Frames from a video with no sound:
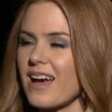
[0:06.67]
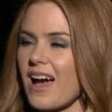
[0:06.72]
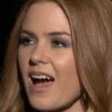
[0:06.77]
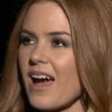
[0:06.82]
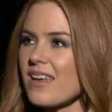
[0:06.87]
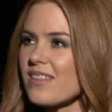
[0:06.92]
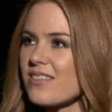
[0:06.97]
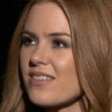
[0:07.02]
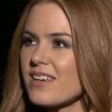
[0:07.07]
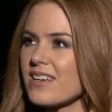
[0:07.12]

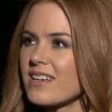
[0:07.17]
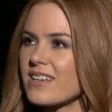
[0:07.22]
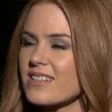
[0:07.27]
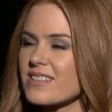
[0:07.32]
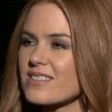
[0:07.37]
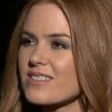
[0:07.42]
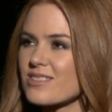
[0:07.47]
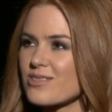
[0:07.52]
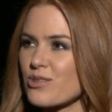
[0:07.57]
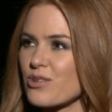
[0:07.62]
I think
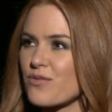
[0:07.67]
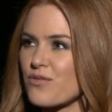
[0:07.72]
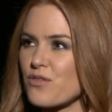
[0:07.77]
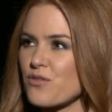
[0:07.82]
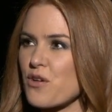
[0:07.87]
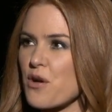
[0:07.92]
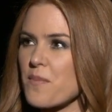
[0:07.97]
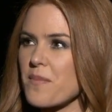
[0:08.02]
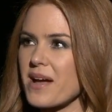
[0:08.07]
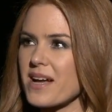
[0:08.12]
it's sort of a
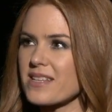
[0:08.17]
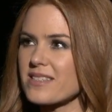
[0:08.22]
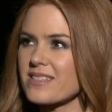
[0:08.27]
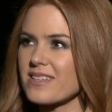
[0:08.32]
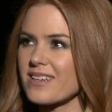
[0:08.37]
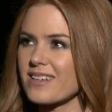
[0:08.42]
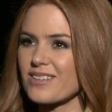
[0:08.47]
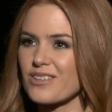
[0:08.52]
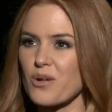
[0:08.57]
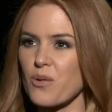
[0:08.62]

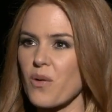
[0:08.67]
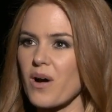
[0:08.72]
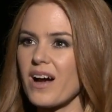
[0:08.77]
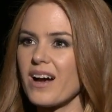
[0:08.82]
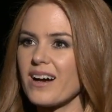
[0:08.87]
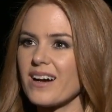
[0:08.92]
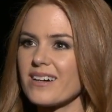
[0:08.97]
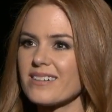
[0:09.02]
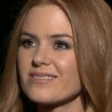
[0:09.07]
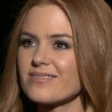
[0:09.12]
romantic
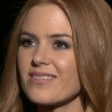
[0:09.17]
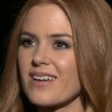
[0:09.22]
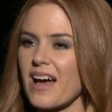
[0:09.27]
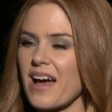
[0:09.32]
noir.